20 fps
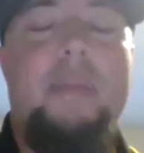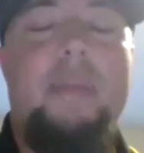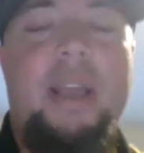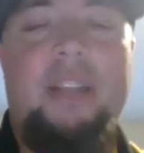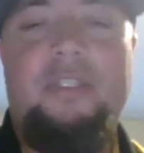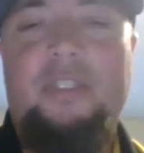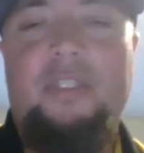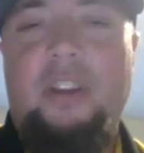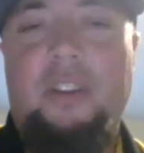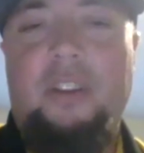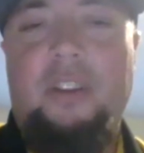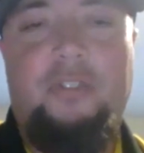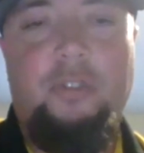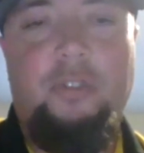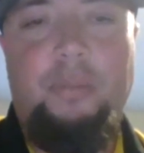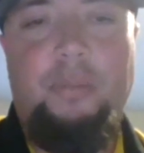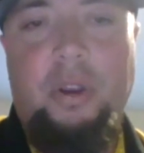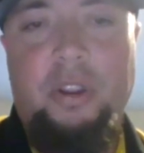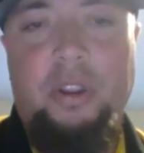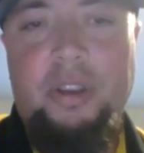command's not
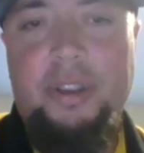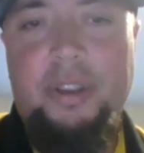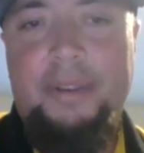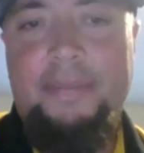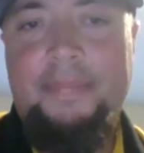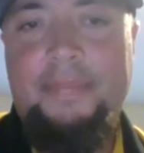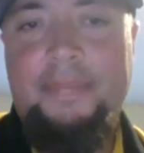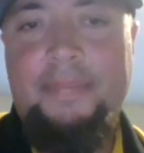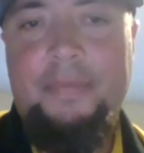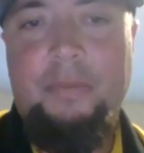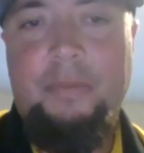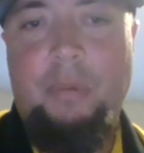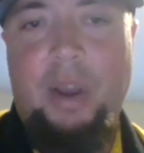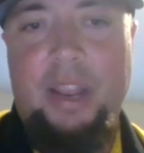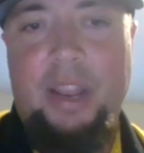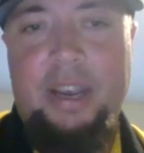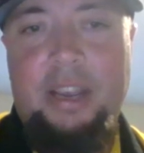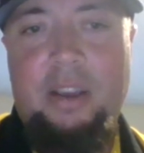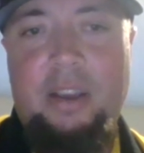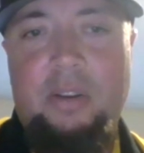super good
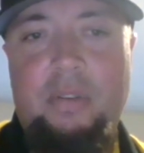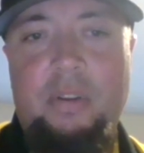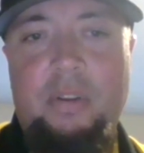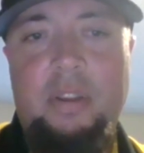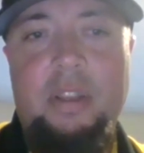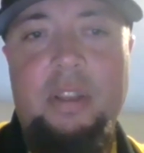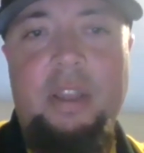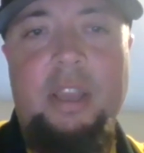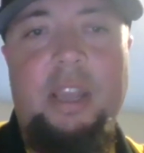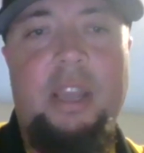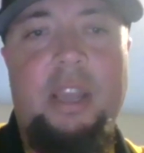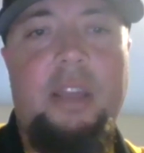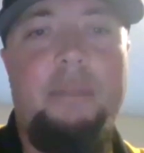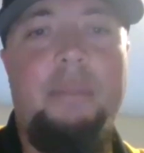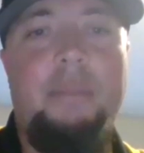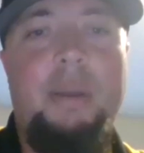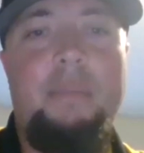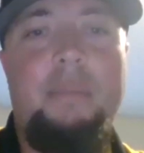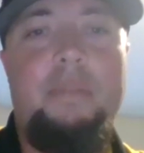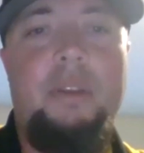right now.
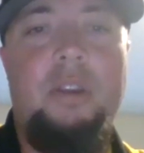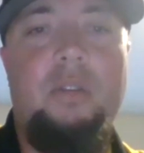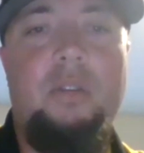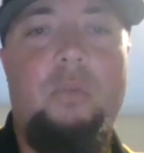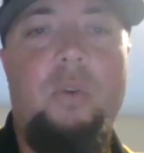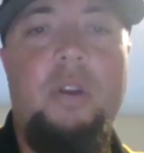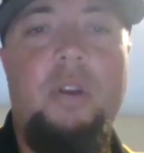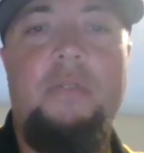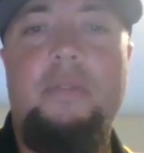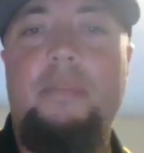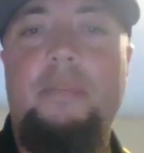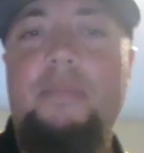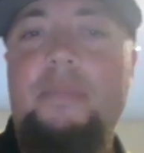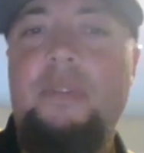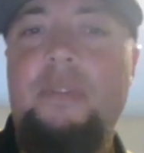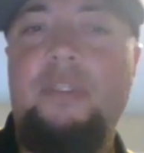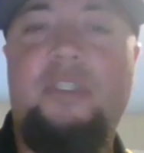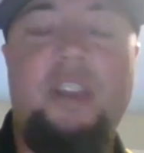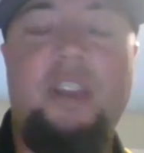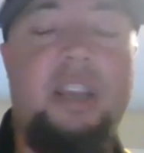And maybe, you know, one of
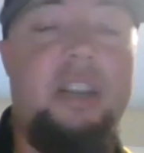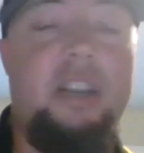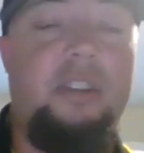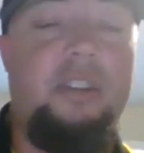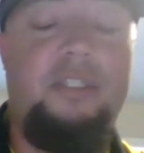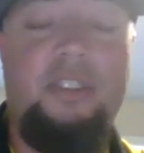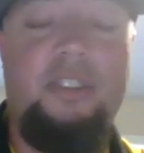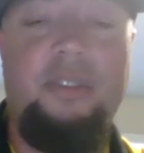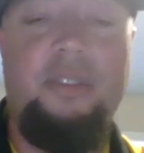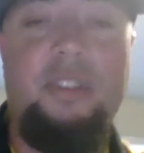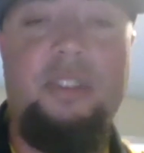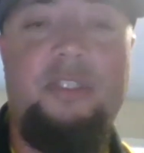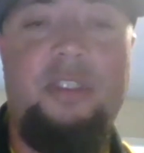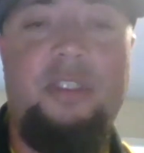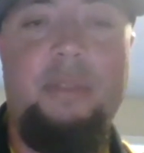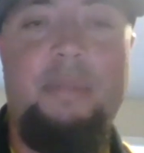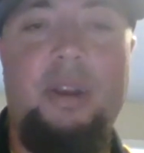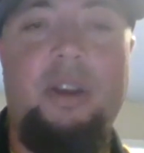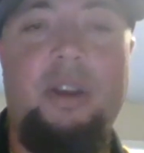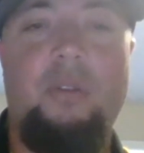them, the secondary stuff needs
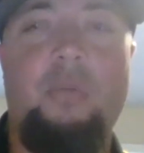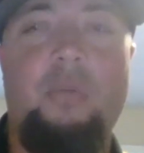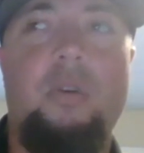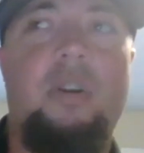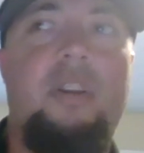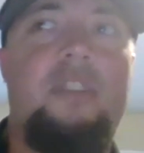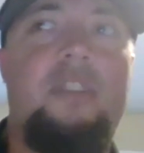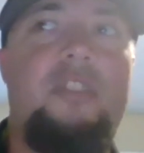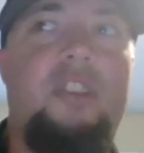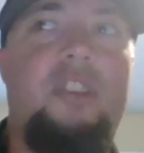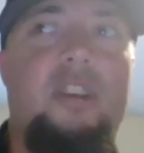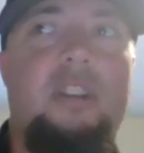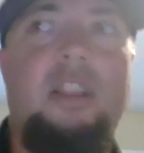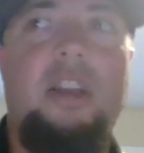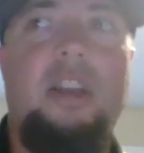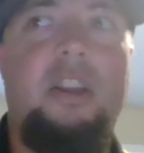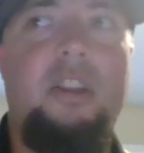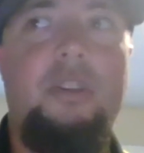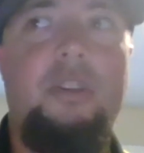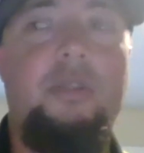to get better. Whereas
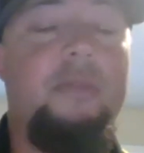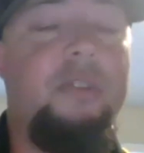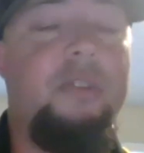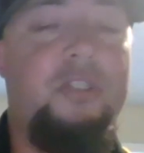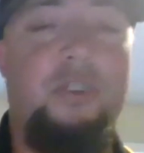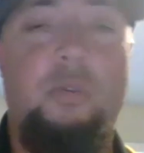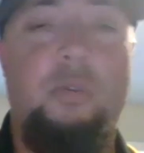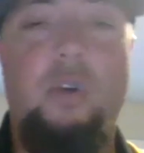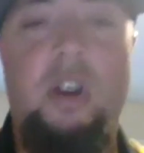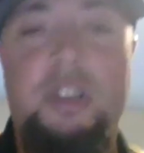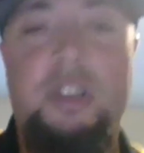like a University of